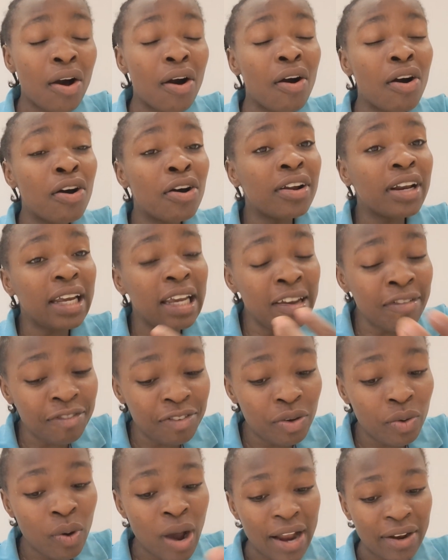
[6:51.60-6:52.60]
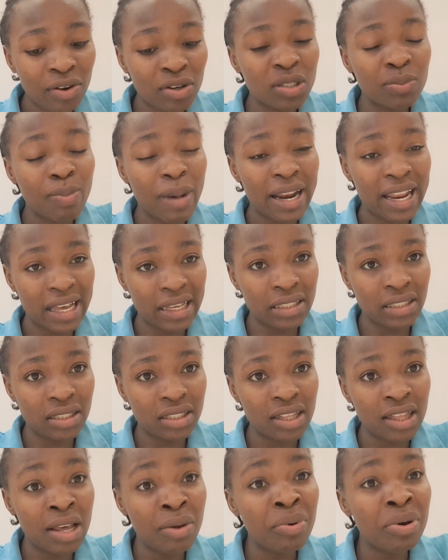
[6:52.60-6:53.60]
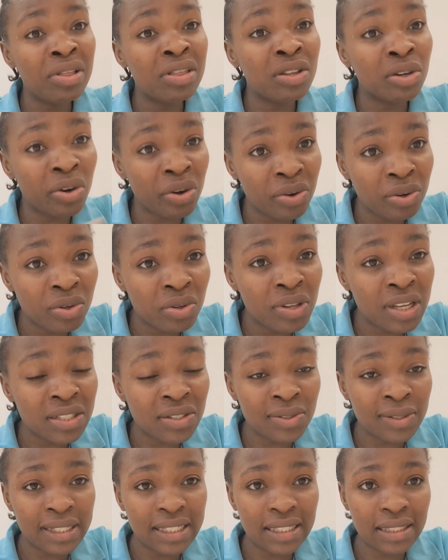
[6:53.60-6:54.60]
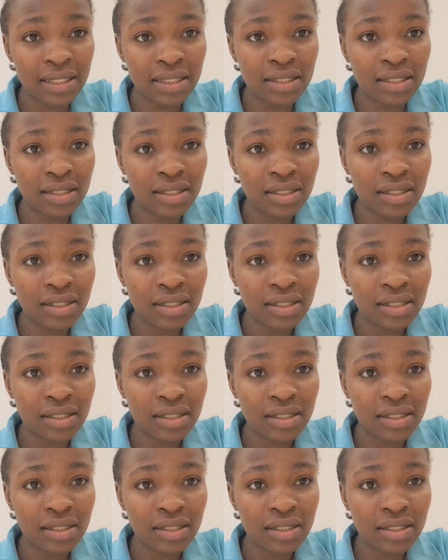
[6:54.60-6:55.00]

Or if you cannot manage, they will throw you to the streets.